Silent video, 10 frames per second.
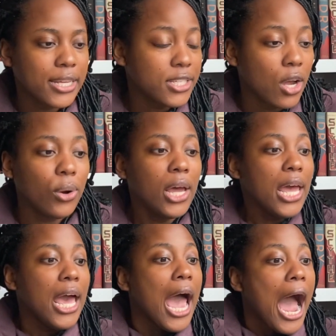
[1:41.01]
So,
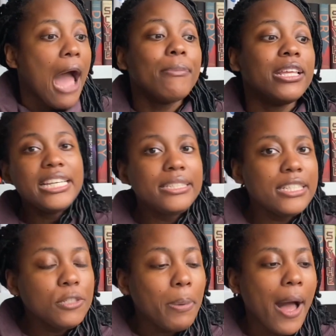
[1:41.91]
I mean, is
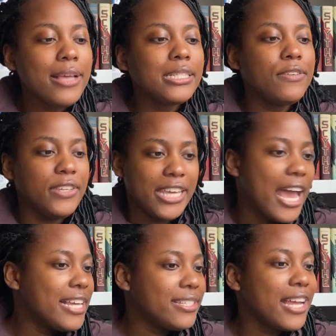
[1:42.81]
this positive? Yes.